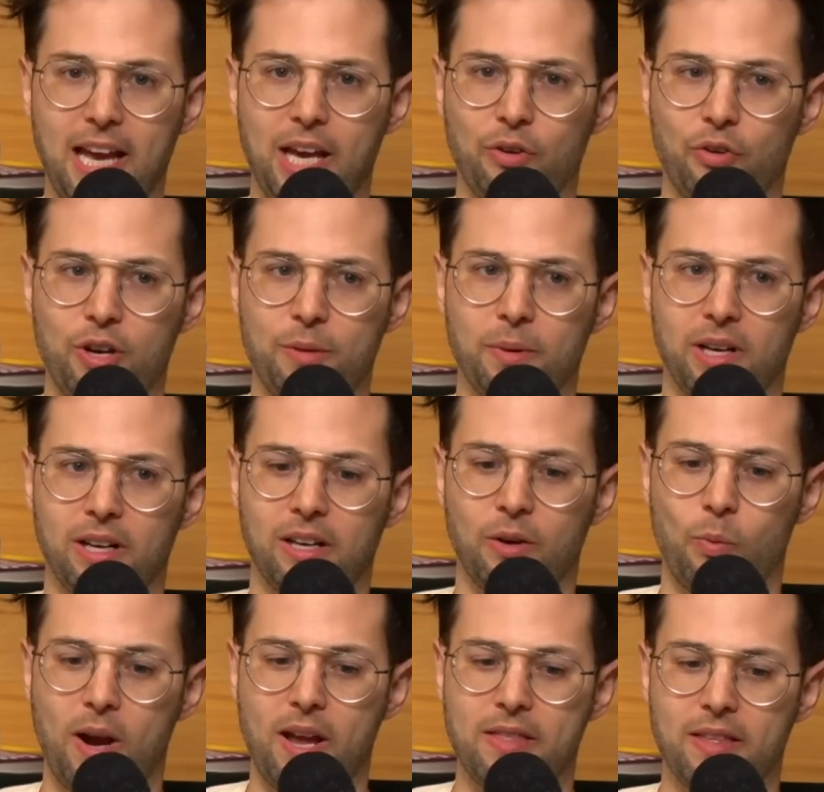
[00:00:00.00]
angry, but in a
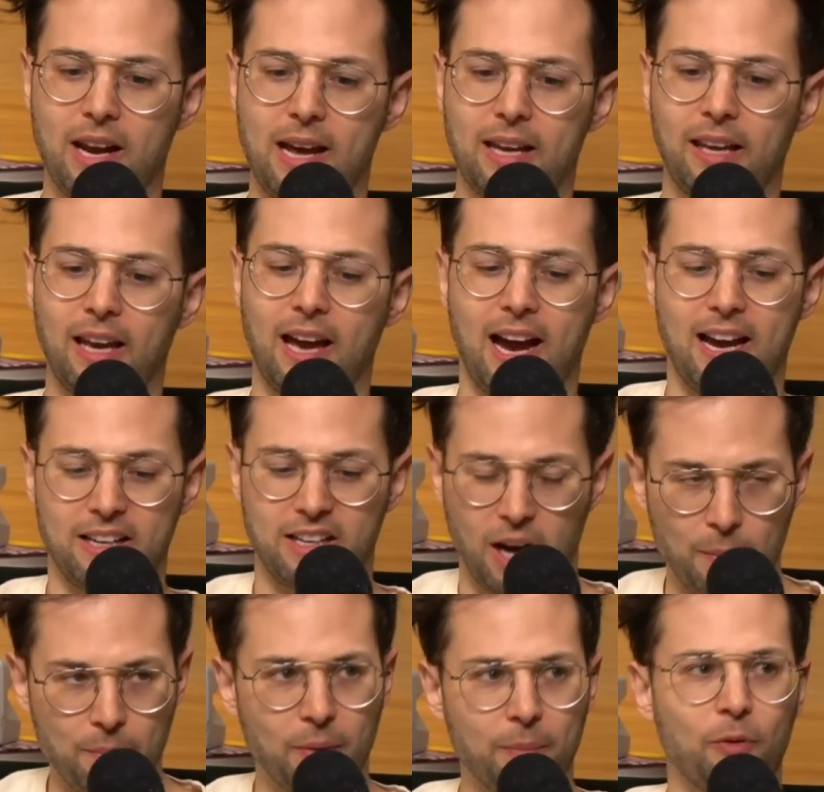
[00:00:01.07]
way that I
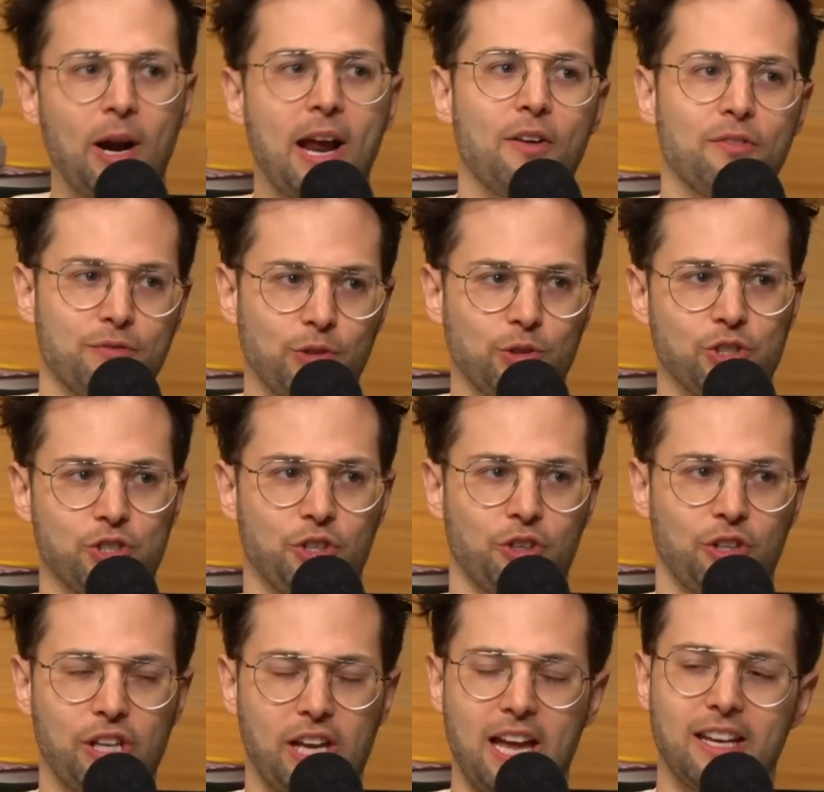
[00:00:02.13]
come around full
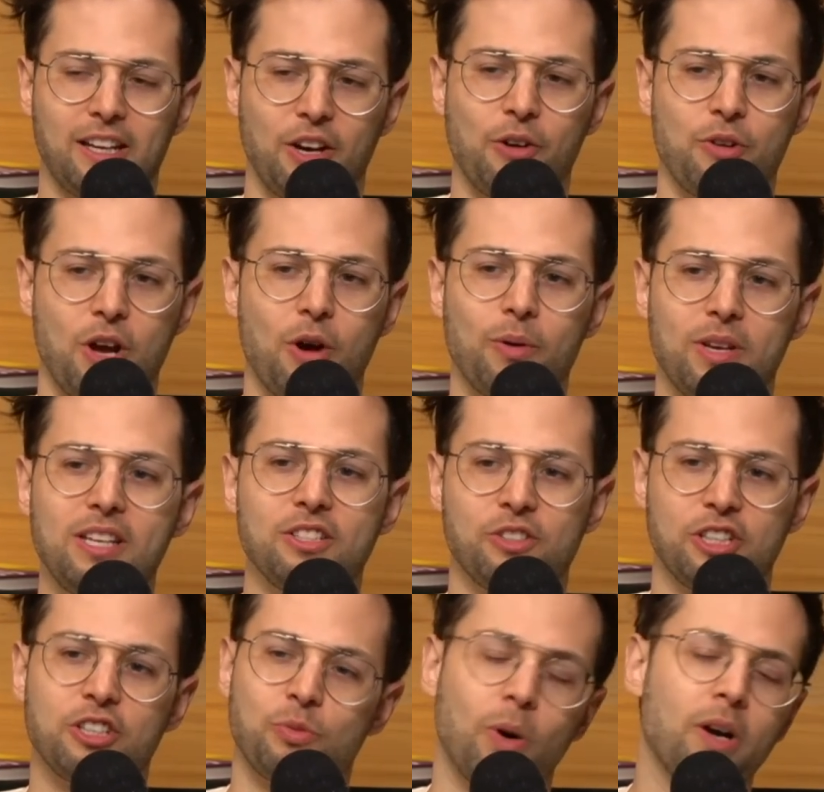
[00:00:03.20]
circling at and go, no, he's
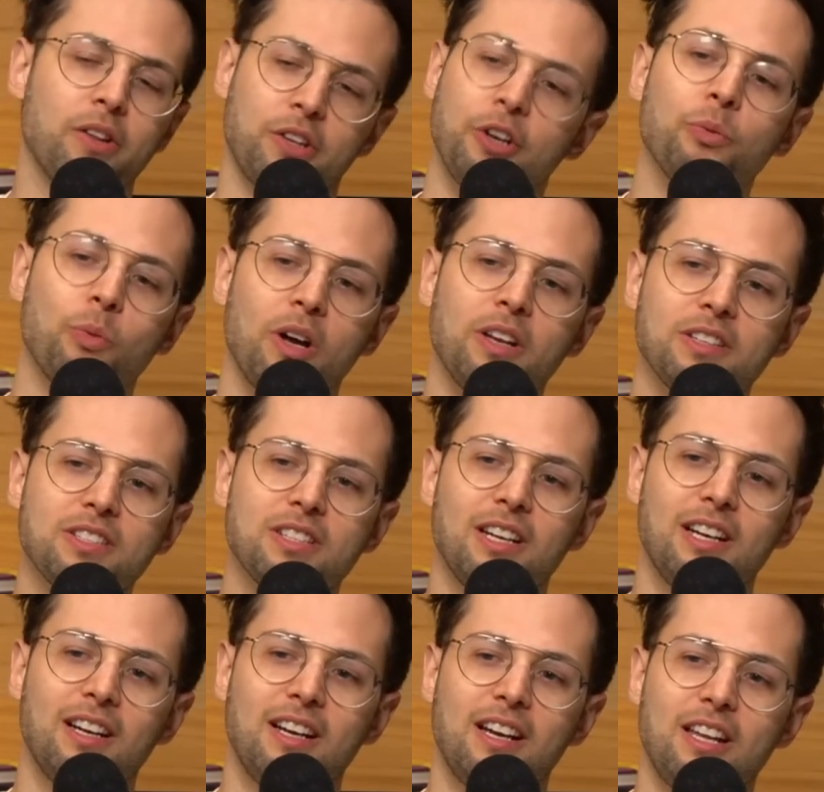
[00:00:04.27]
just one of the good ones.
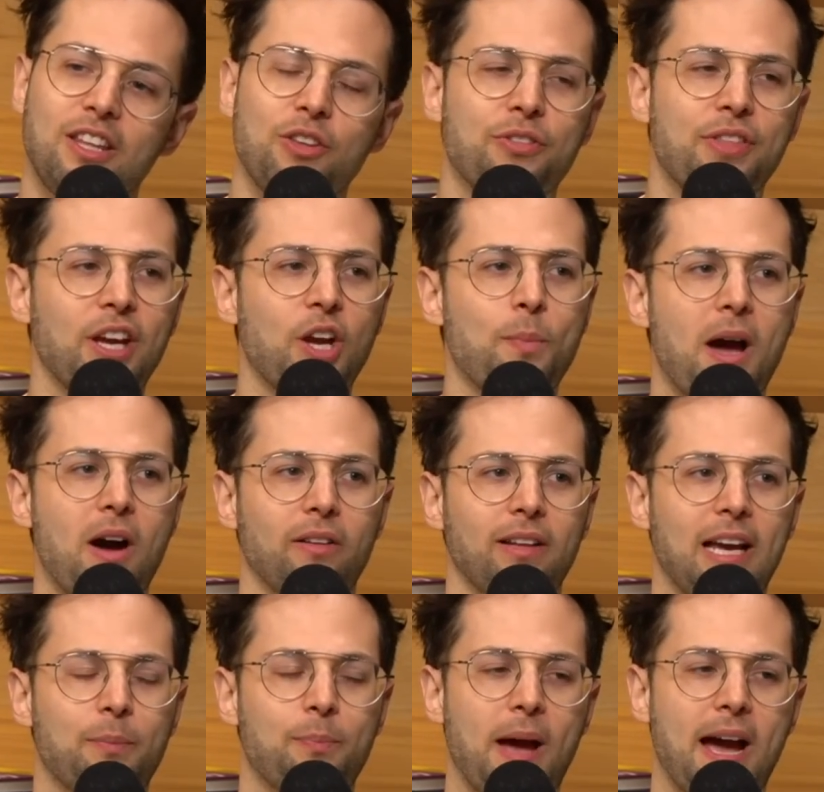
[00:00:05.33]
You think about
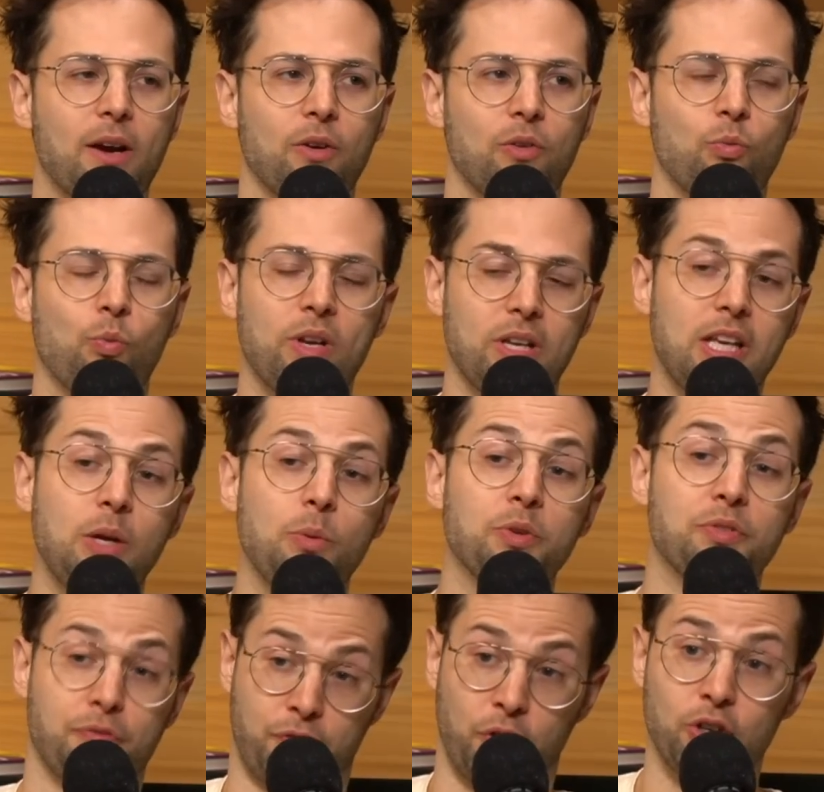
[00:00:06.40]
like back when he
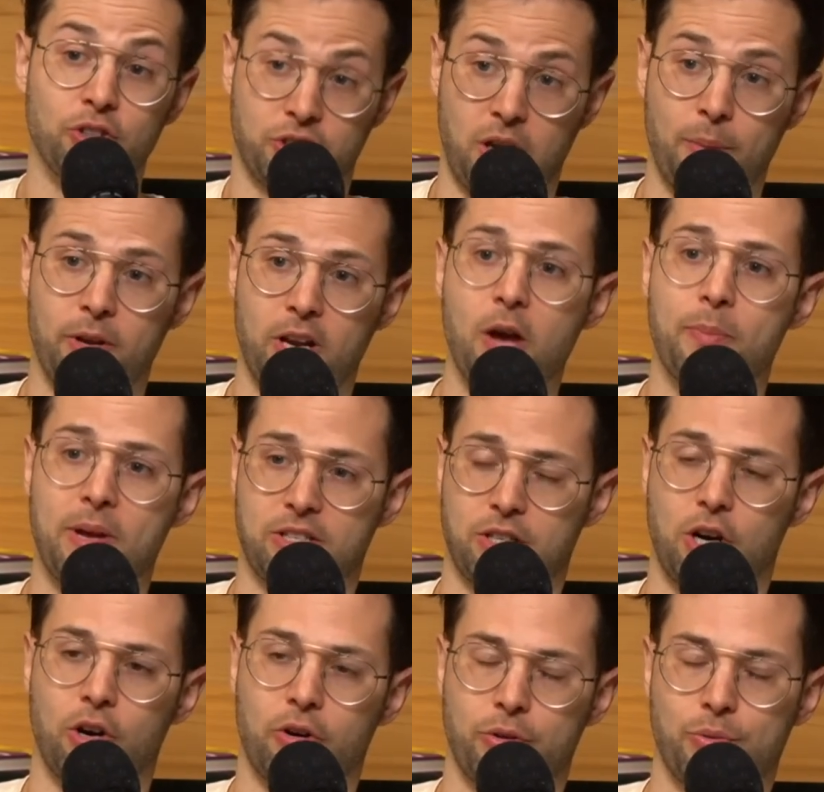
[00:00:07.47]
was first coming up as a
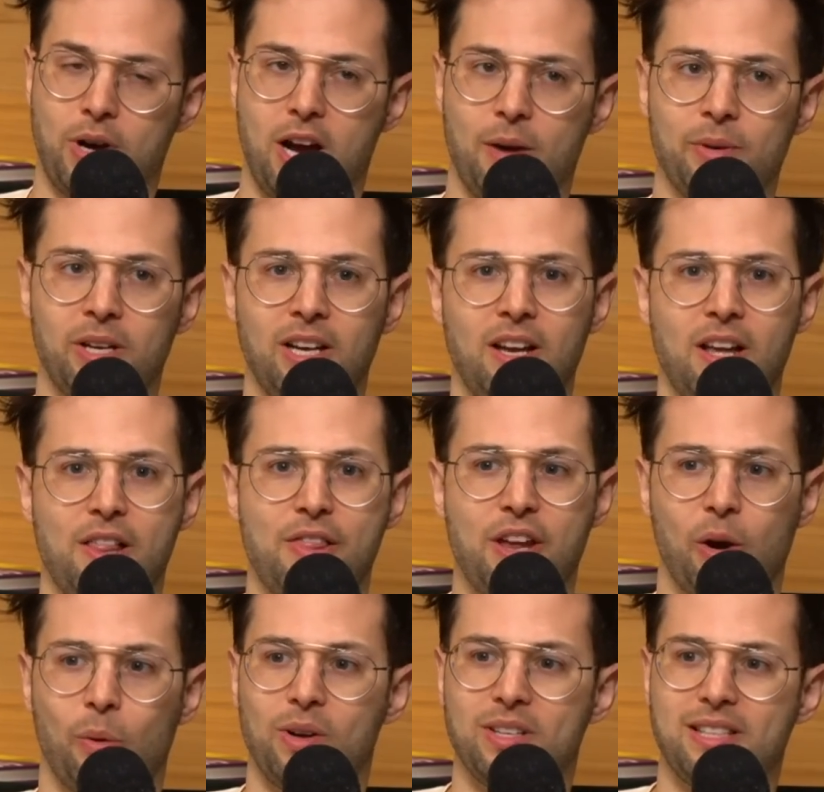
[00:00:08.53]
heartthrob,
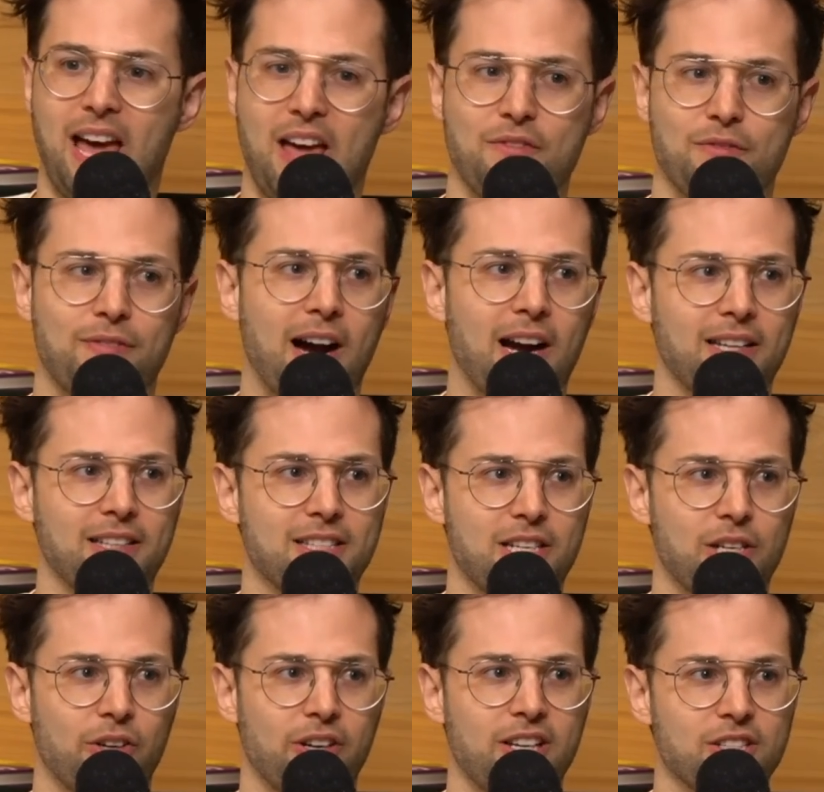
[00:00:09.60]
there was that Vine
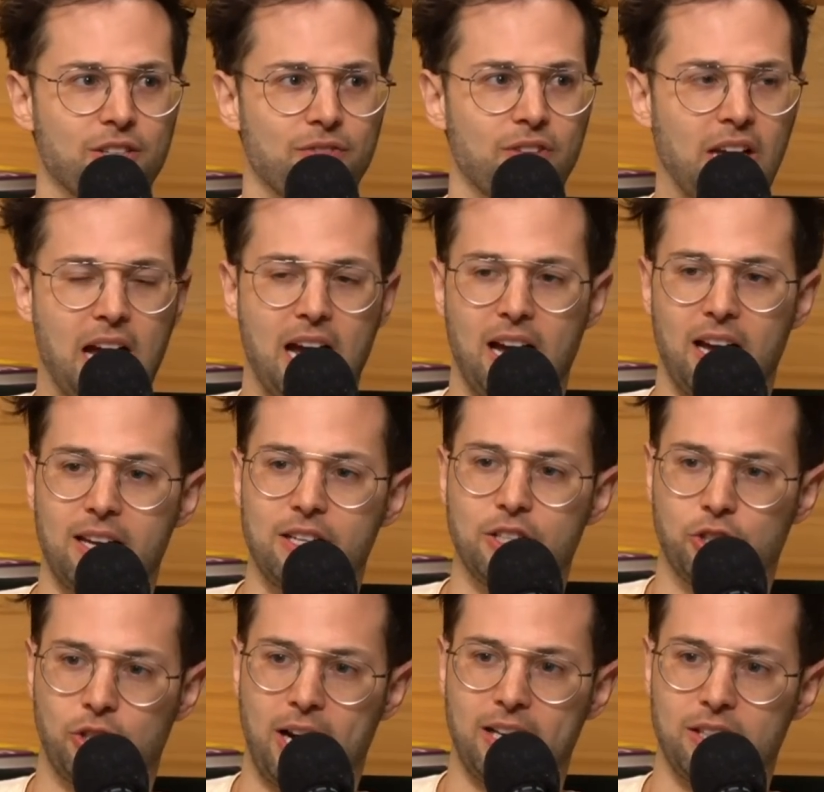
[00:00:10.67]
series of the guy
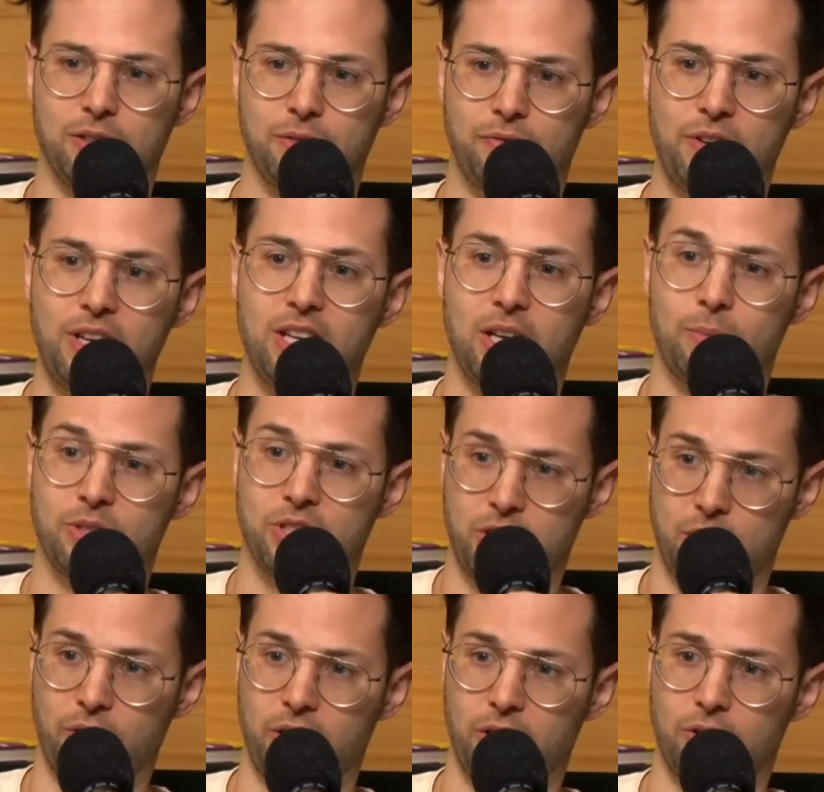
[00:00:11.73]
trying to feed him
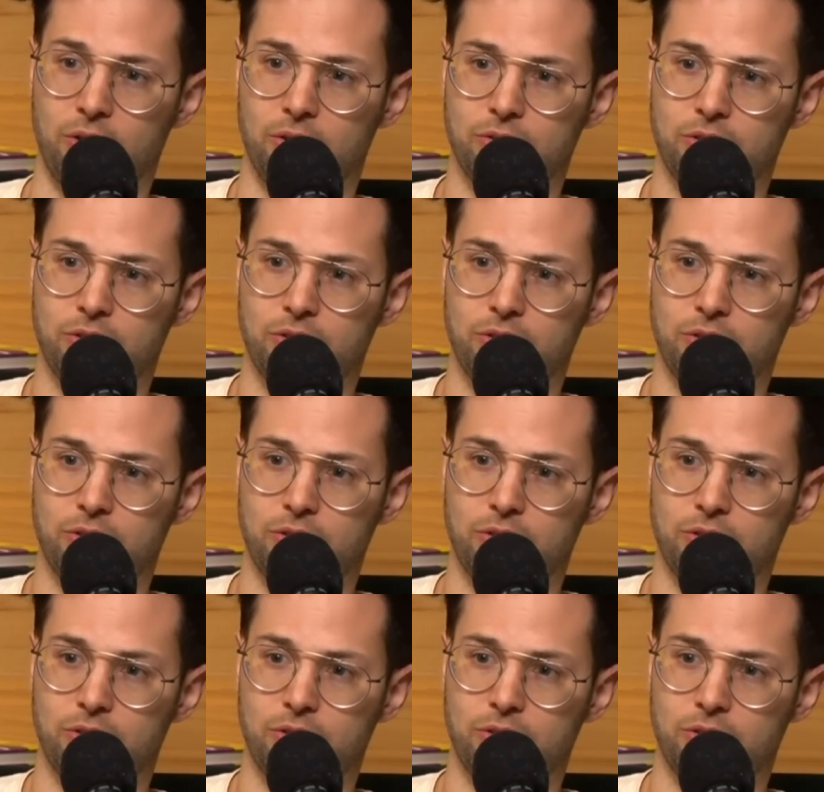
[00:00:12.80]
cereal.